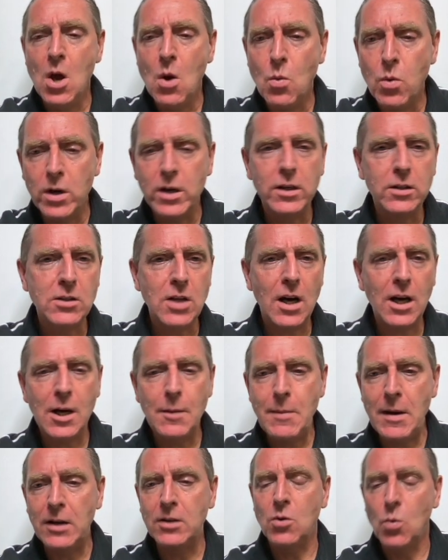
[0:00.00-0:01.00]
We're going to talk
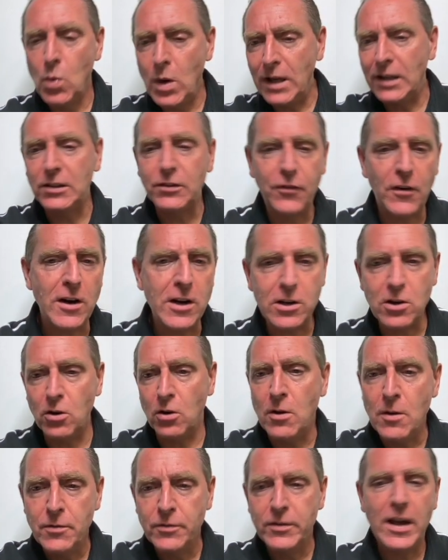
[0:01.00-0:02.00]
about Wells
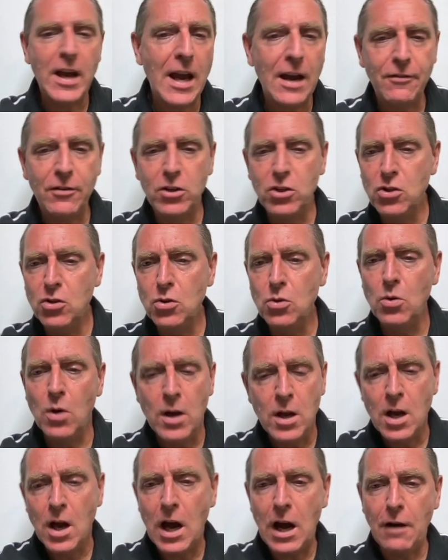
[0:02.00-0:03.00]
Fargo. They have a new
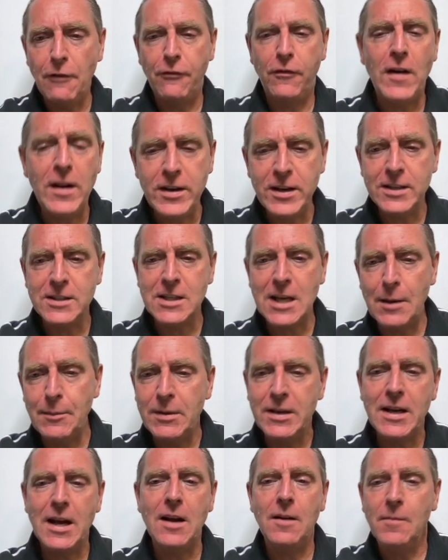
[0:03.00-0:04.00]
fund that's
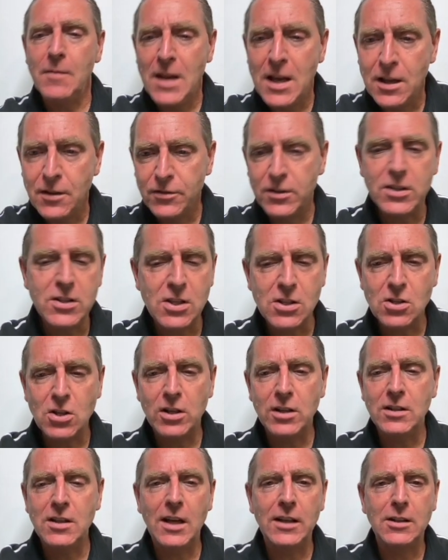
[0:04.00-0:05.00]
coming out. This is going
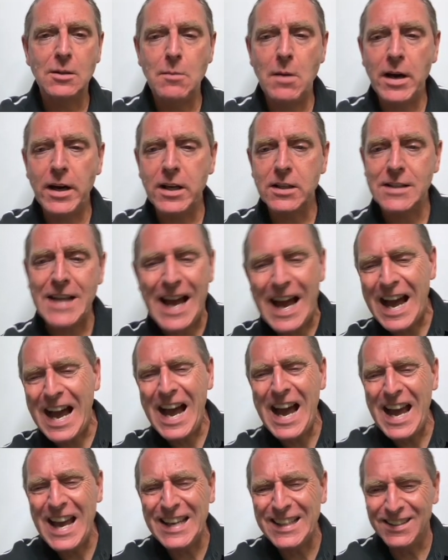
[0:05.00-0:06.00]
to take the markets
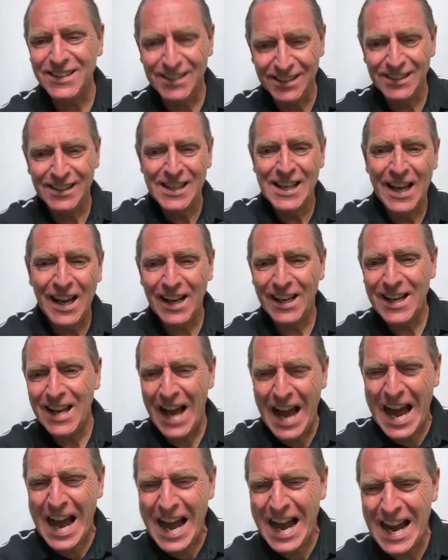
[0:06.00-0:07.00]
higher and
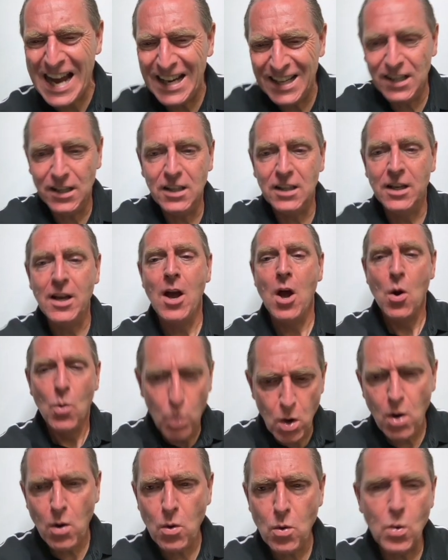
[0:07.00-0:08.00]
higher.
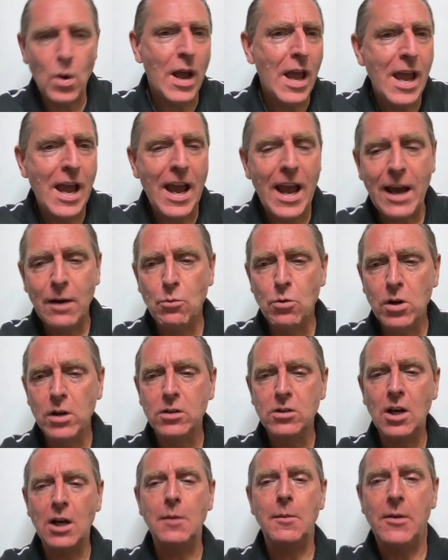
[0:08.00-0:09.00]
Woo! And we're going to
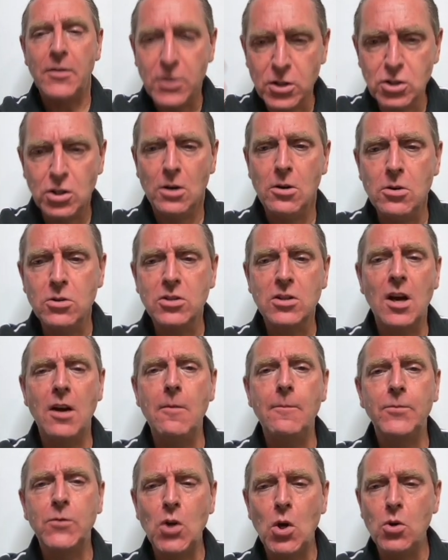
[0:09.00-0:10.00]
talk about the
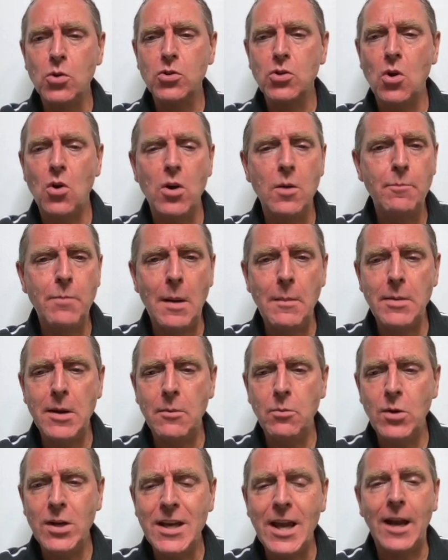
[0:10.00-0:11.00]
Dogecoin Pump It Up
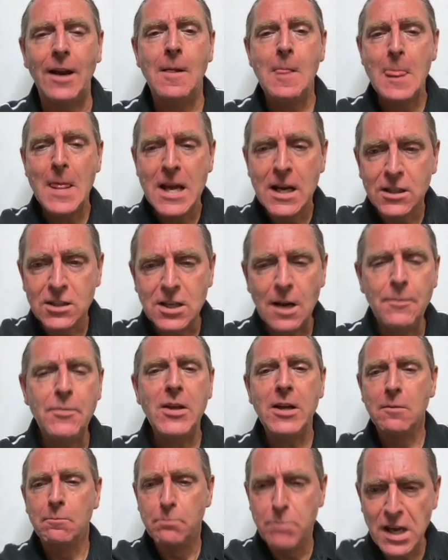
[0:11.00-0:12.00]
Weekend.
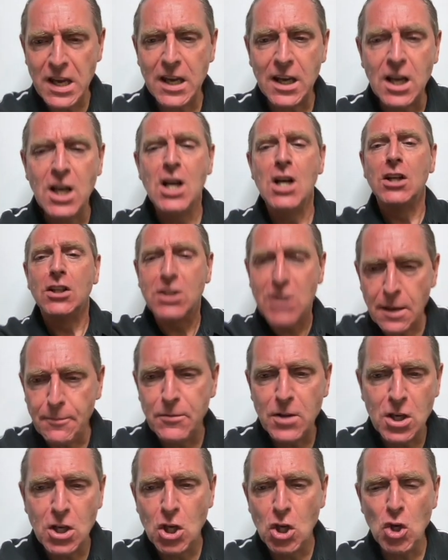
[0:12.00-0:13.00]
Something big,
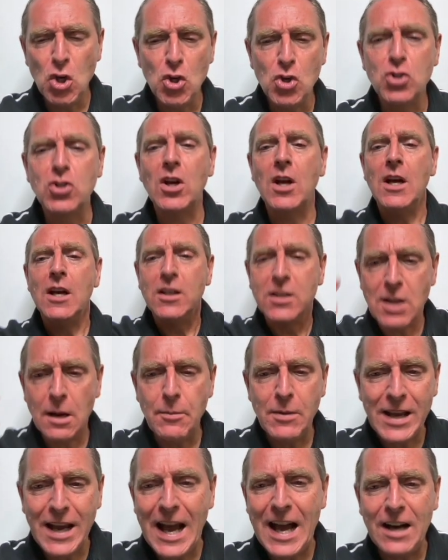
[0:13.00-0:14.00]
something huge,
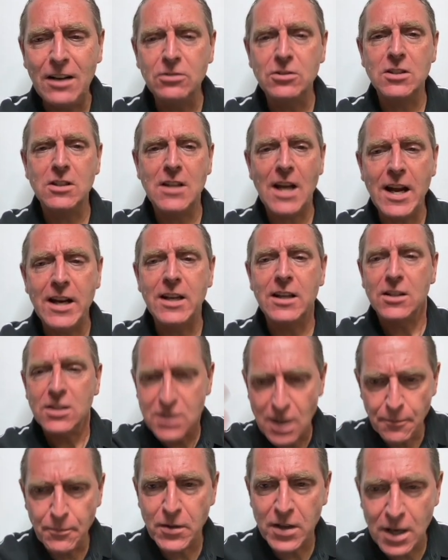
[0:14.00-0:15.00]
something outstanding,
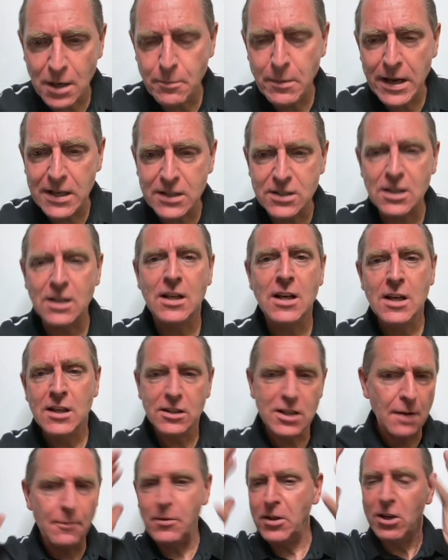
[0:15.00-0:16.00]
something amazing,
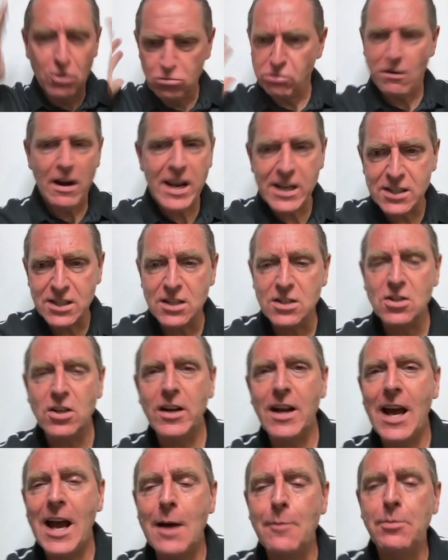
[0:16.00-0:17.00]
something crazy is going to
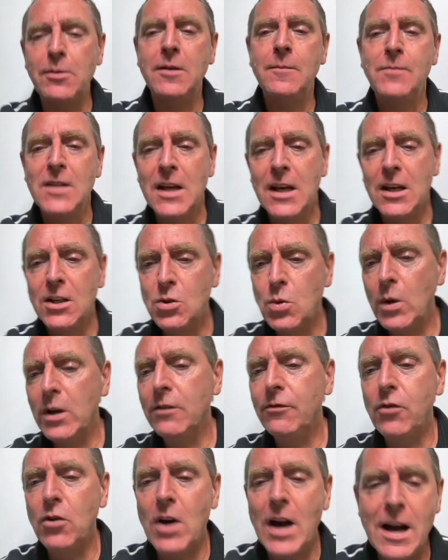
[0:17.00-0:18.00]
happen in
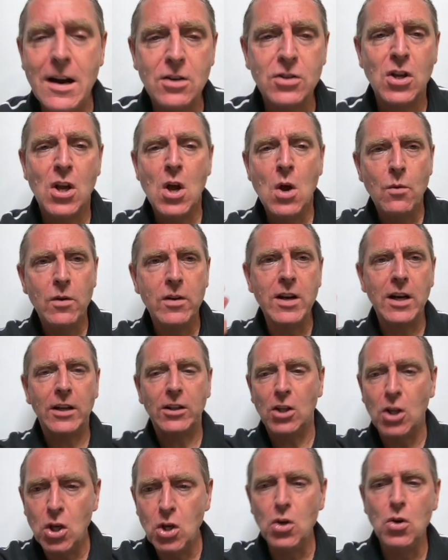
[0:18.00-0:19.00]
24 hours. We've got the
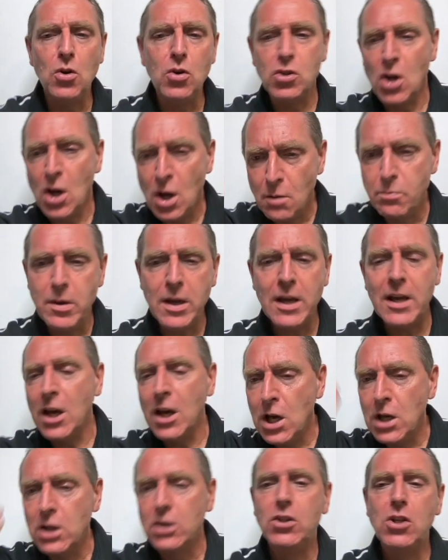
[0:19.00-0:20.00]
huge, big
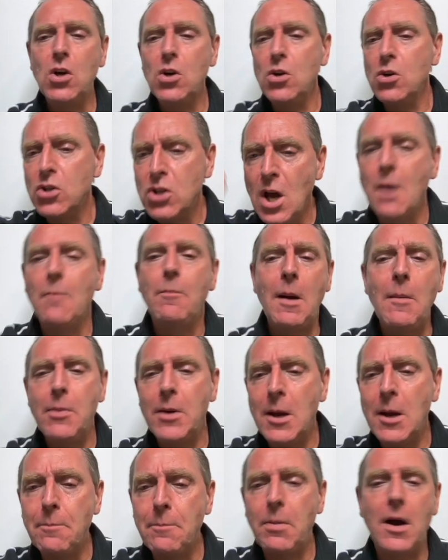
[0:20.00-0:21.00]
Doge Pump It
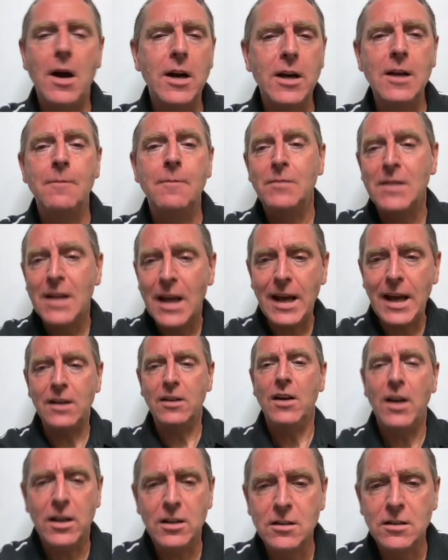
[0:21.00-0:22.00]
Up party. And
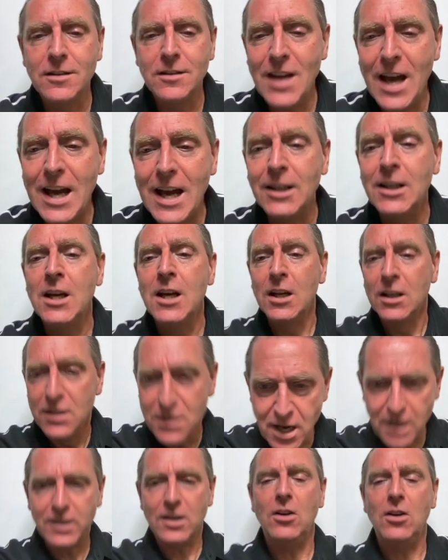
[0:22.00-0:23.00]
not only that,
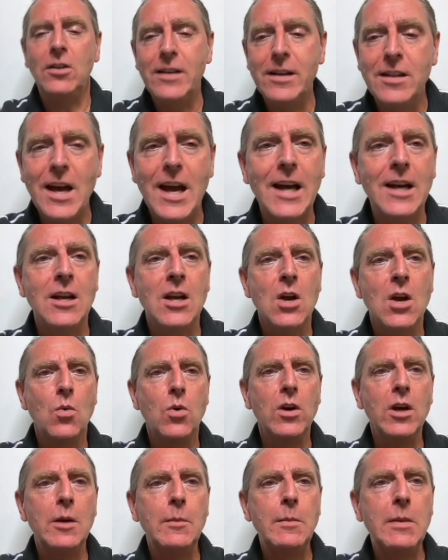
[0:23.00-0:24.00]
we're
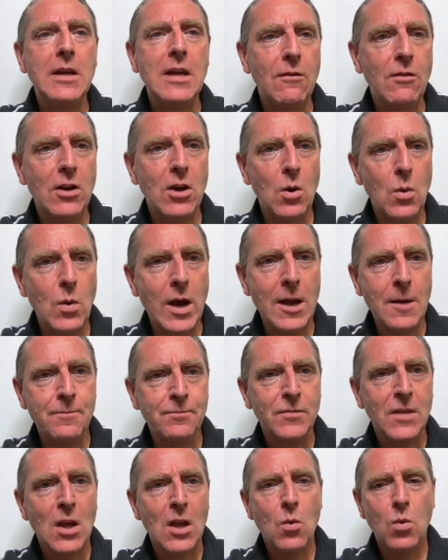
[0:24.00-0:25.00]
going to be giving
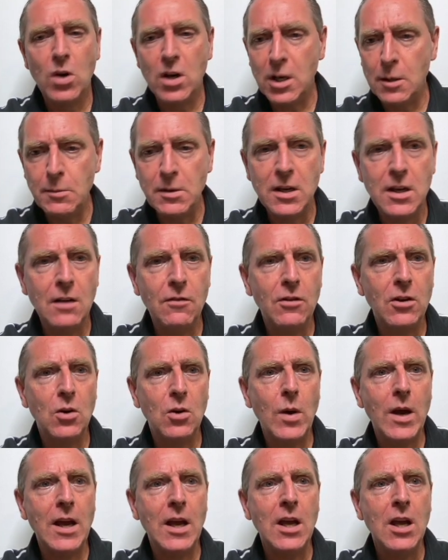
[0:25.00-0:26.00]

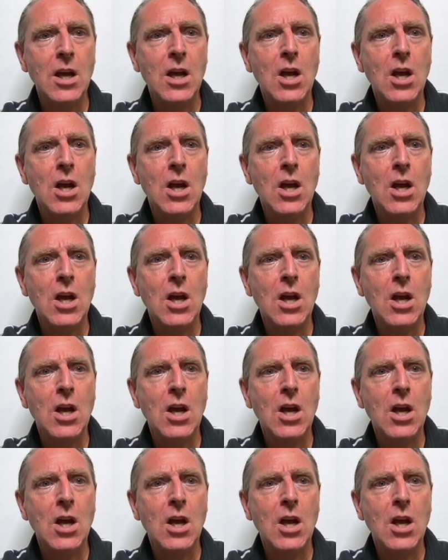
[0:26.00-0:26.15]
away